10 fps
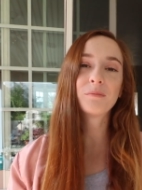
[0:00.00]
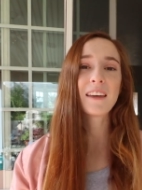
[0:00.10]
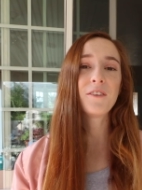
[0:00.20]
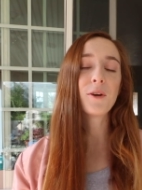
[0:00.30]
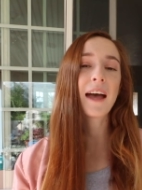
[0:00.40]

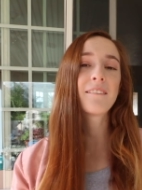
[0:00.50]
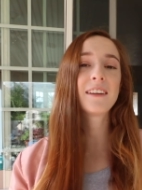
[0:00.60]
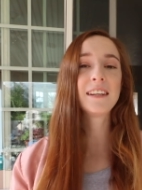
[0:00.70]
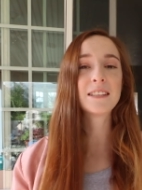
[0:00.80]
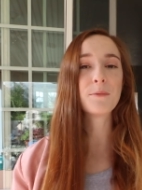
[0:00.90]
If you have
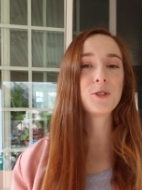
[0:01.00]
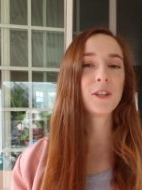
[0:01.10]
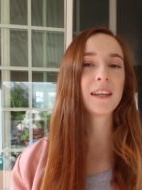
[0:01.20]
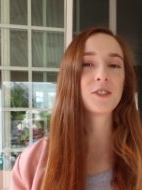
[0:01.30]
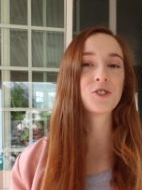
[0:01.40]
any tips you'd
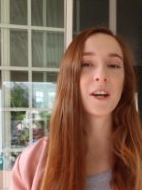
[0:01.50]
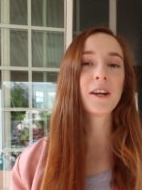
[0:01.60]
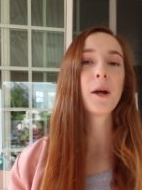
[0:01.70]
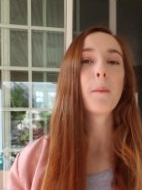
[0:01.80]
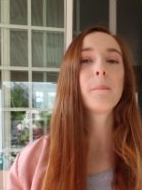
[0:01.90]
like to share,